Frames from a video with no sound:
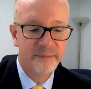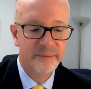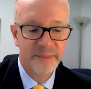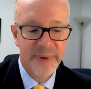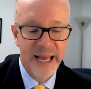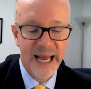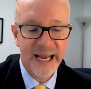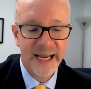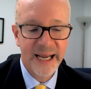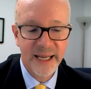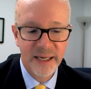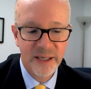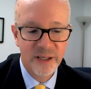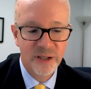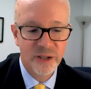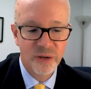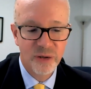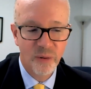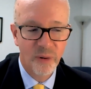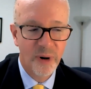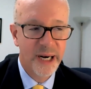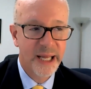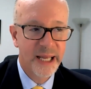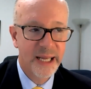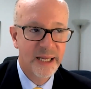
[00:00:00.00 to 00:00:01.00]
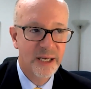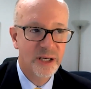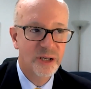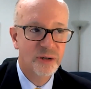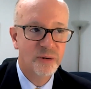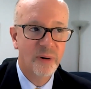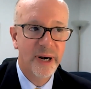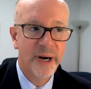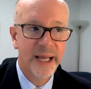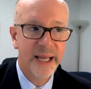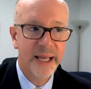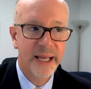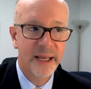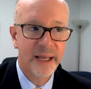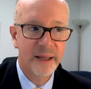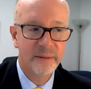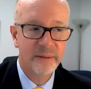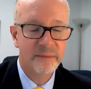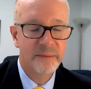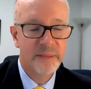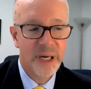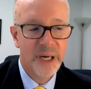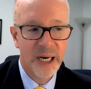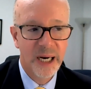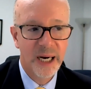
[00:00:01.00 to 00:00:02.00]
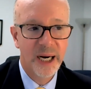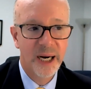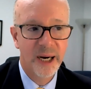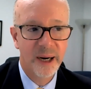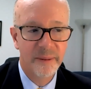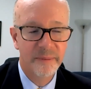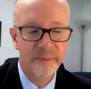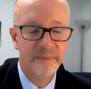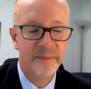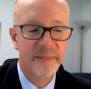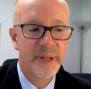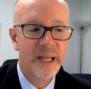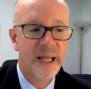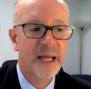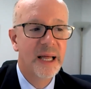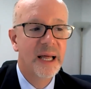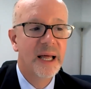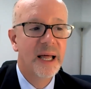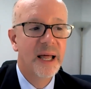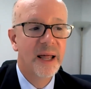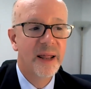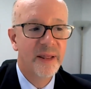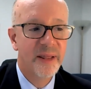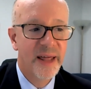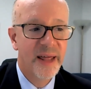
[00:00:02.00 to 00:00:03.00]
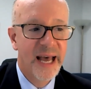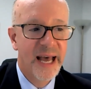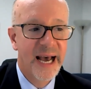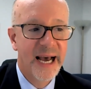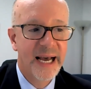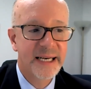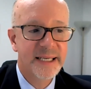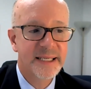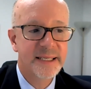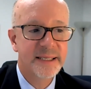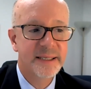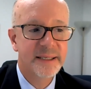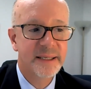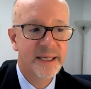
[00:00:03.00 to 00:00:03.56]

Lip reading: back in 2020 that